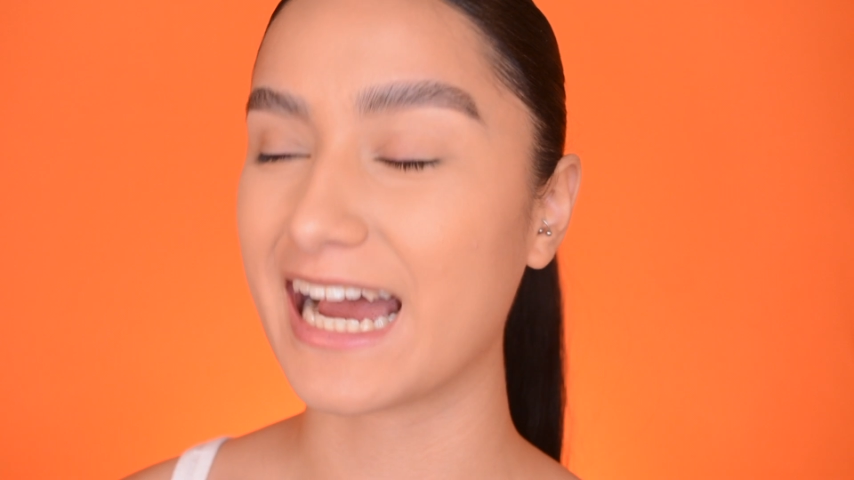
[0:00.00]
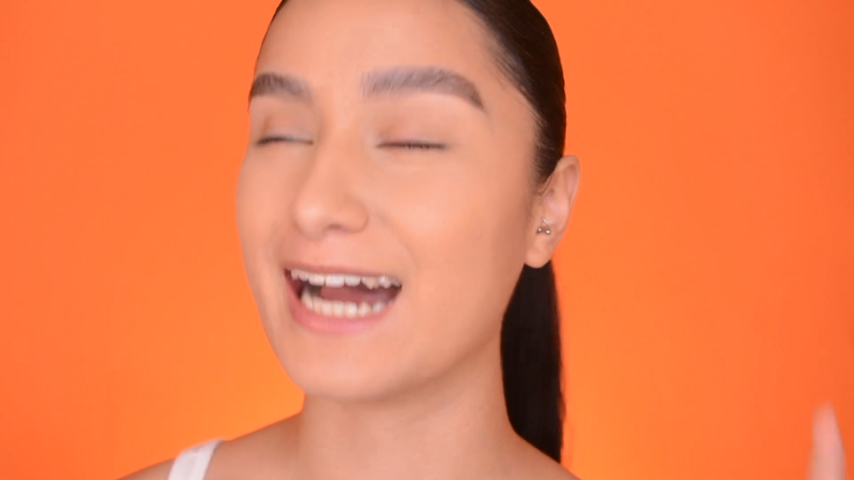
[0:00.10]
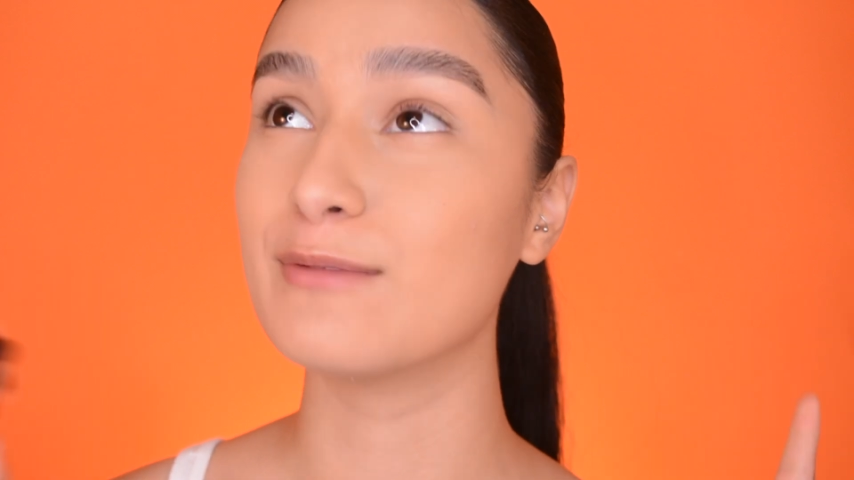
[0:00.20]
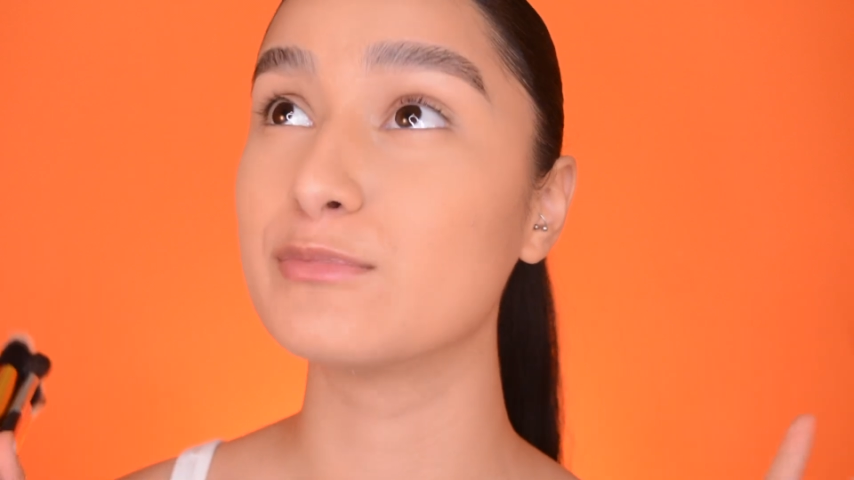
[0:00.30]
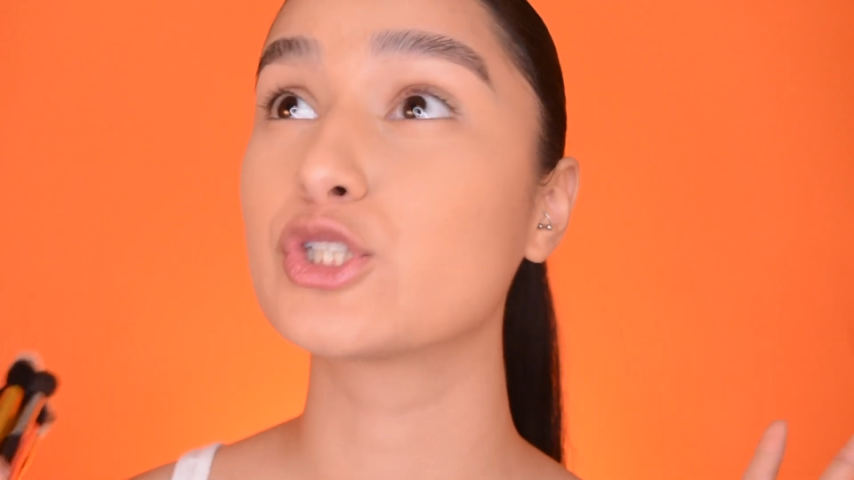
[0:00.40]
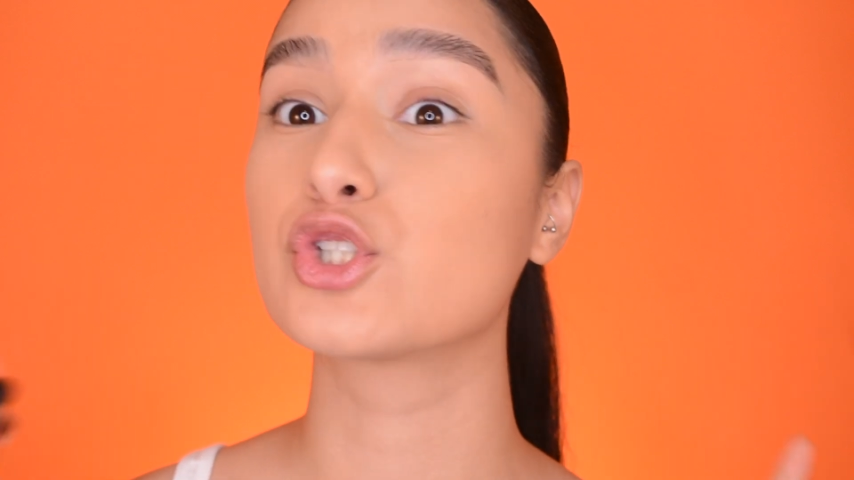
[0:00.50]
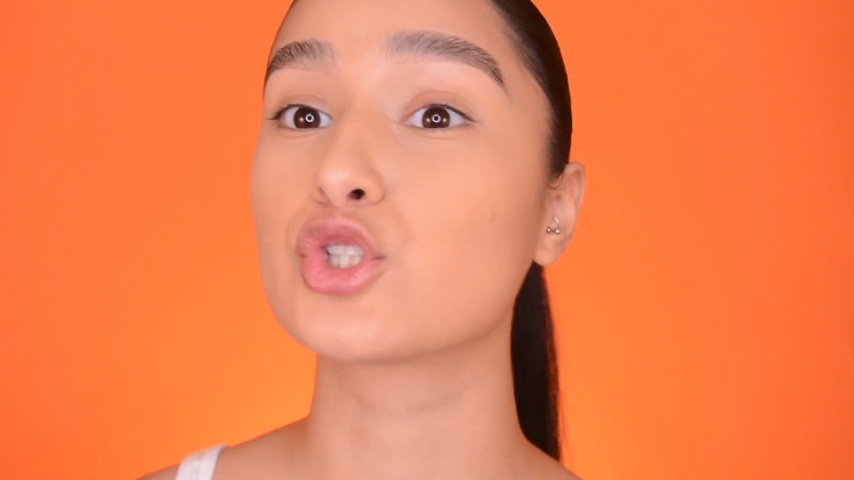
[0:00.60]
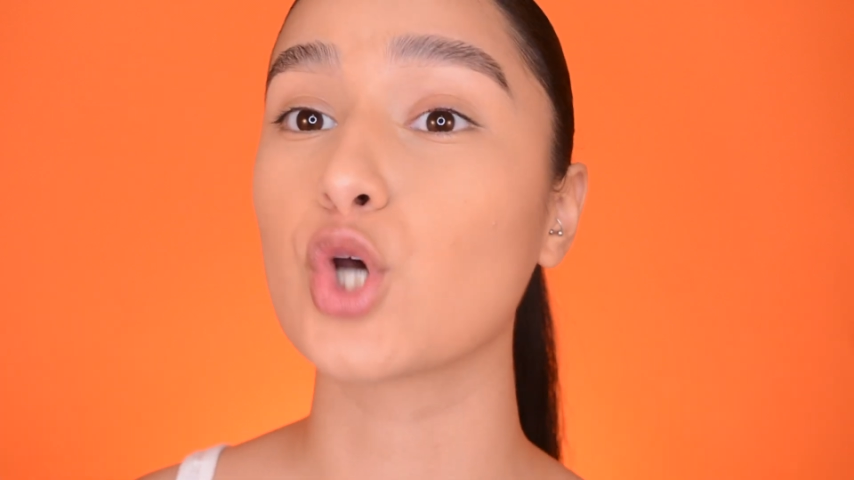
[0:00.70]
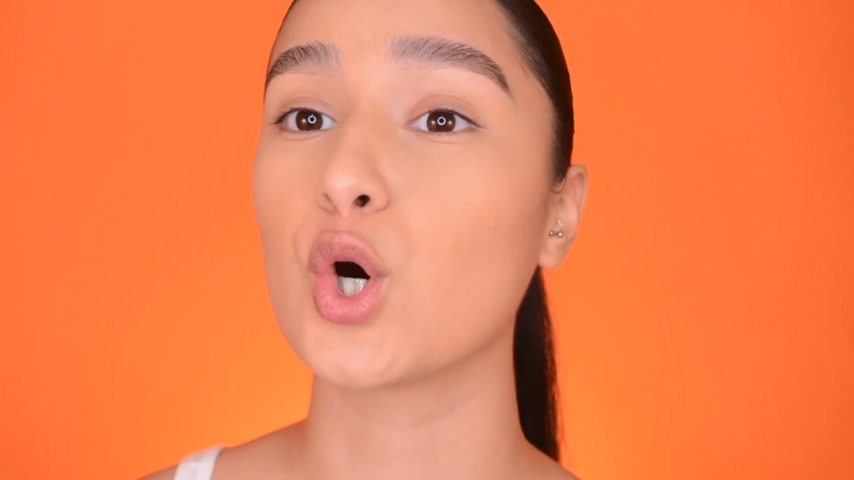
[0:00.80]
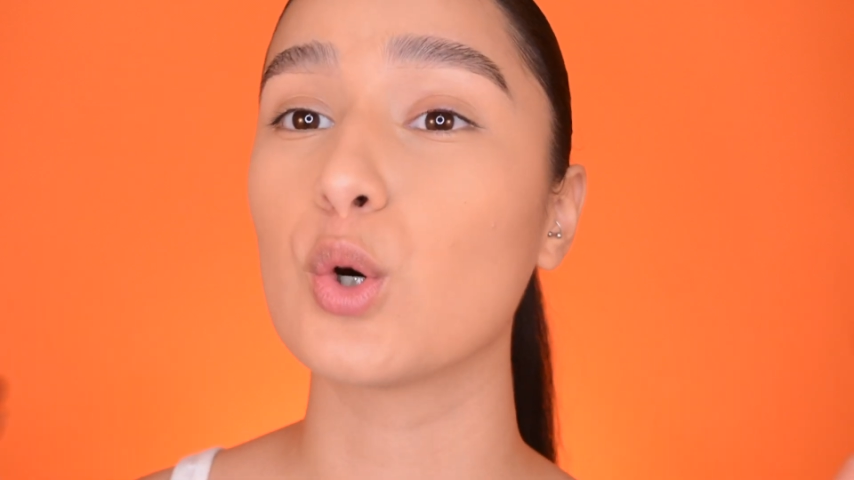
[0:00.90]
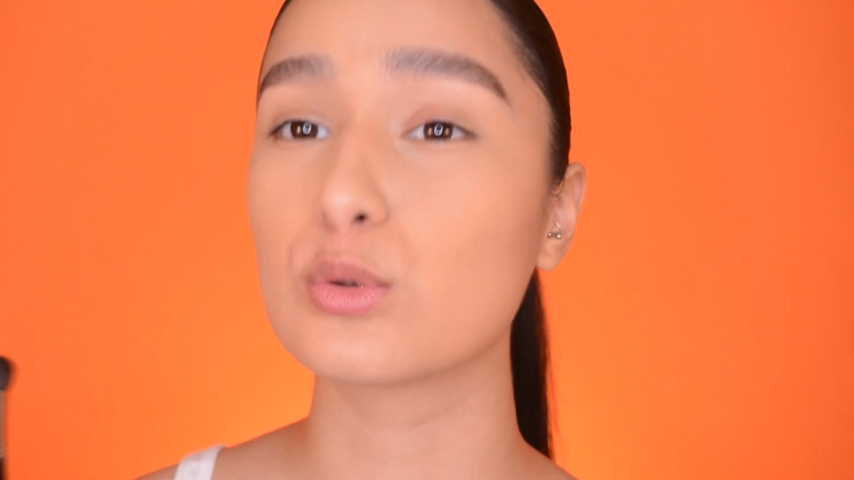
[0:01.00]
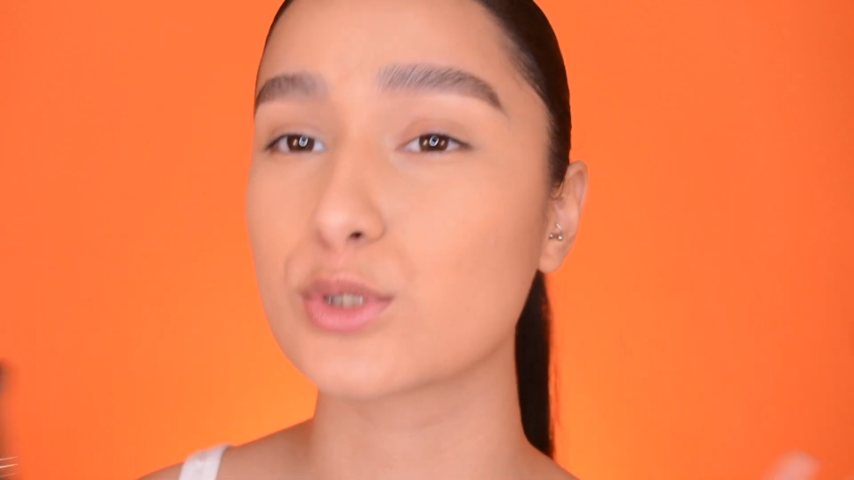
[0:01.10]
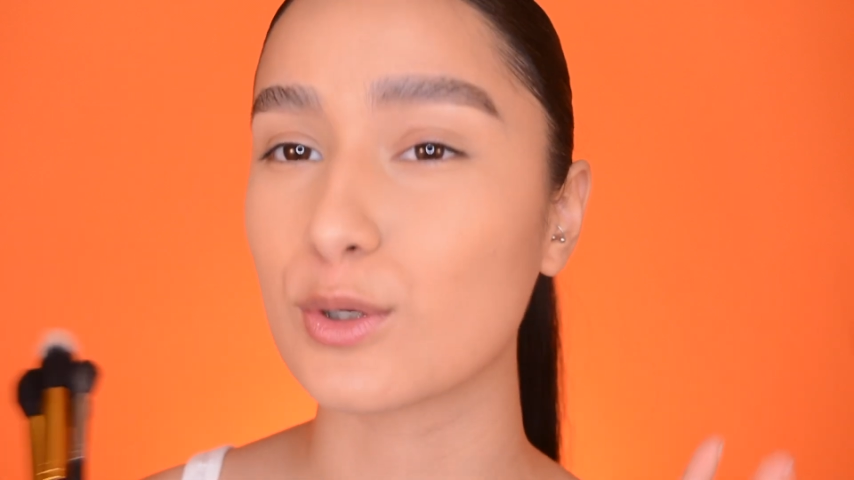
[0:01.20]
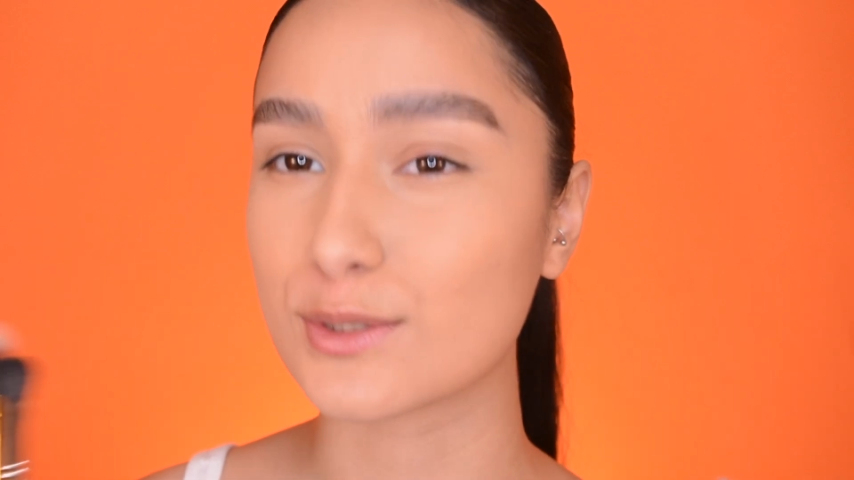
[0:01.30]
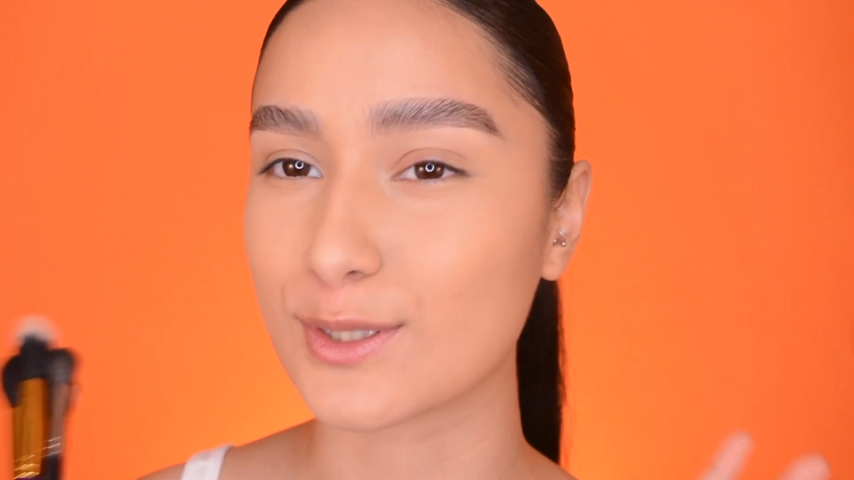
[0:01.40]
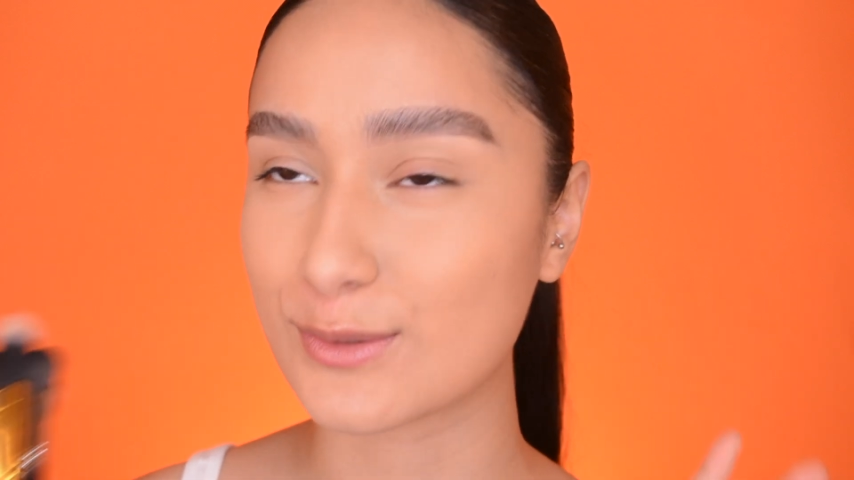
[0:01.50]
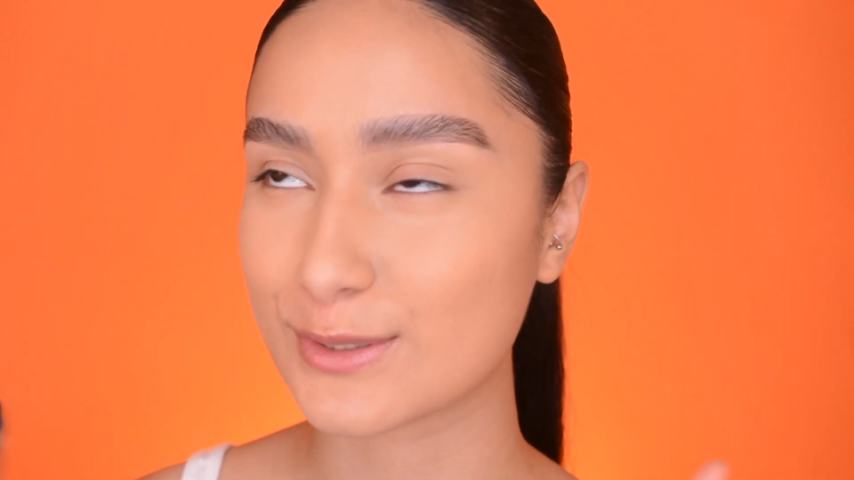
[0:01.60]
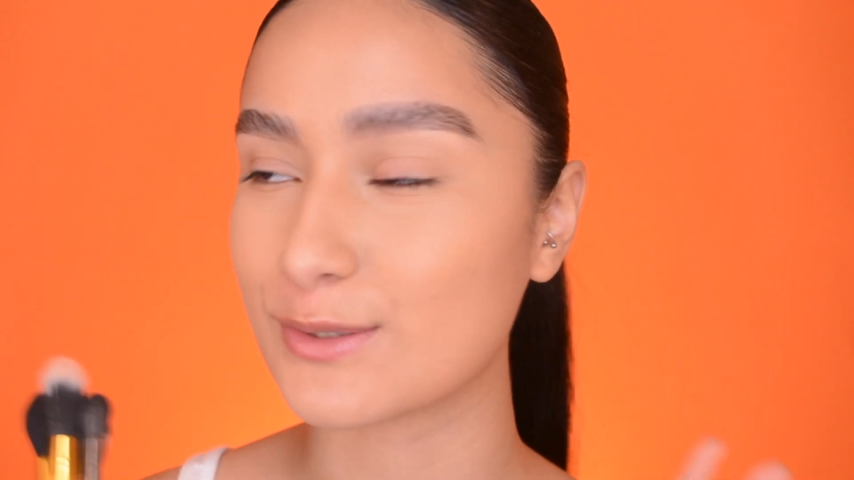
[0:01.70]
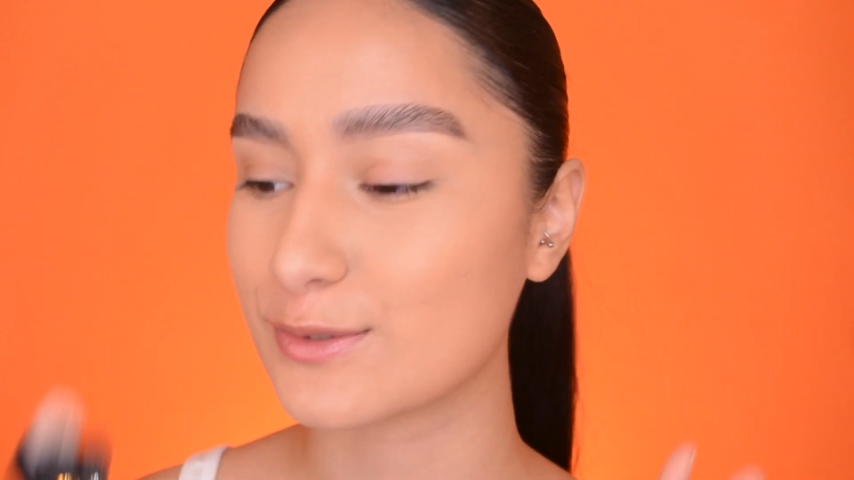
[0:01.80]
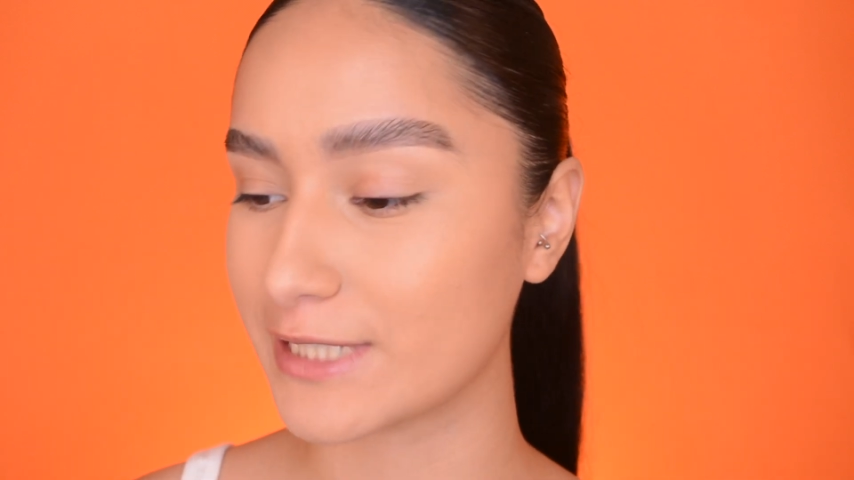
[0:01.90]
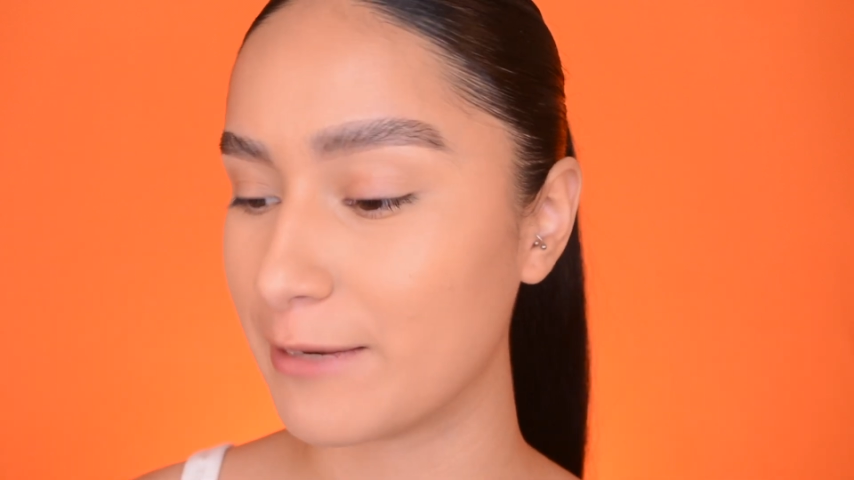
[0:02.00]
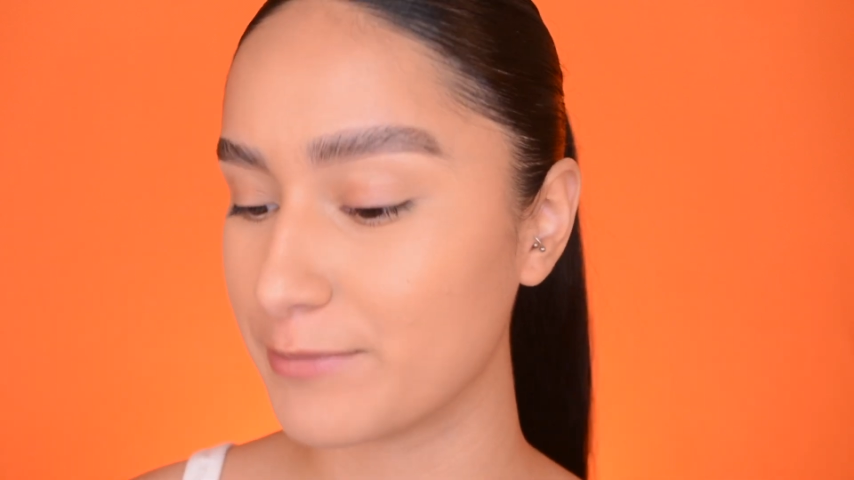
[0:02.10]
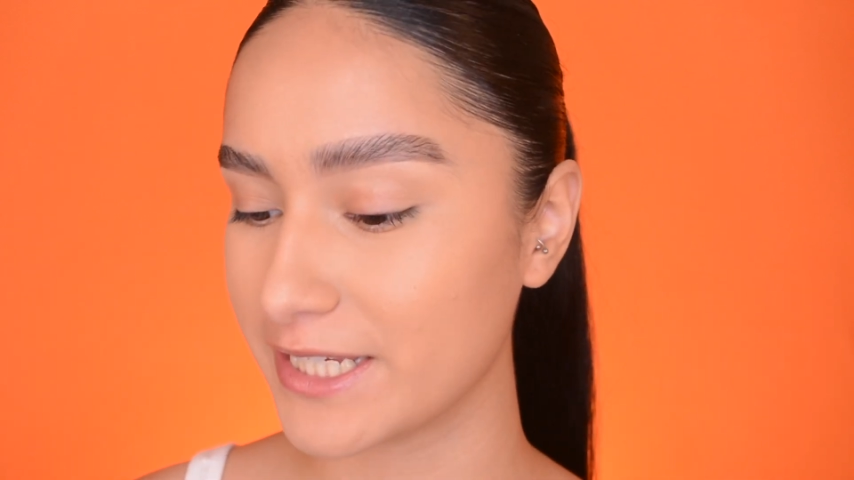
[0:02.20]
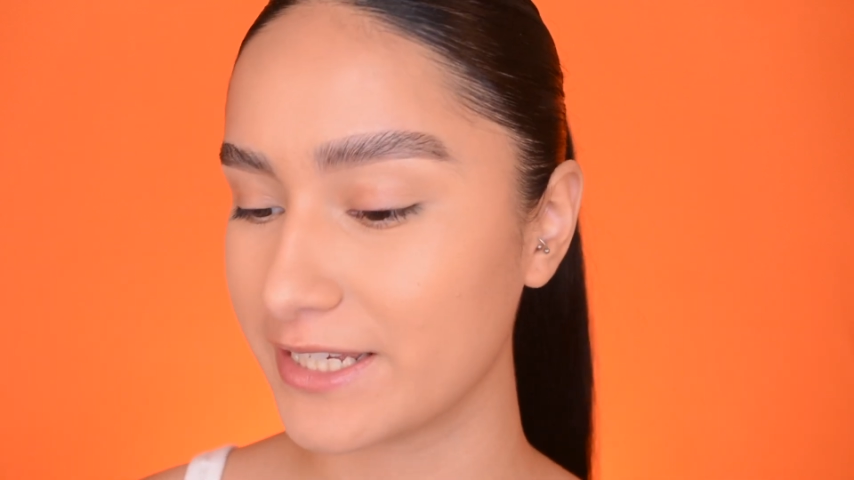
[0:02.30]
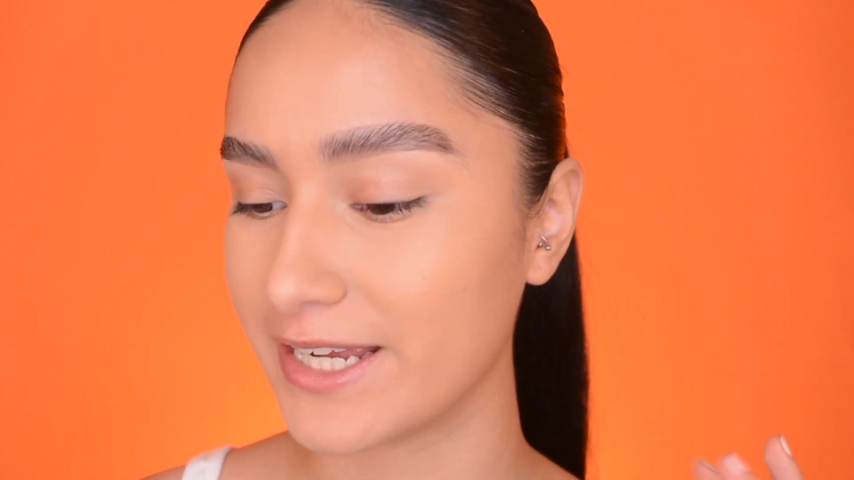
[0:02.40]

I'm so tempted,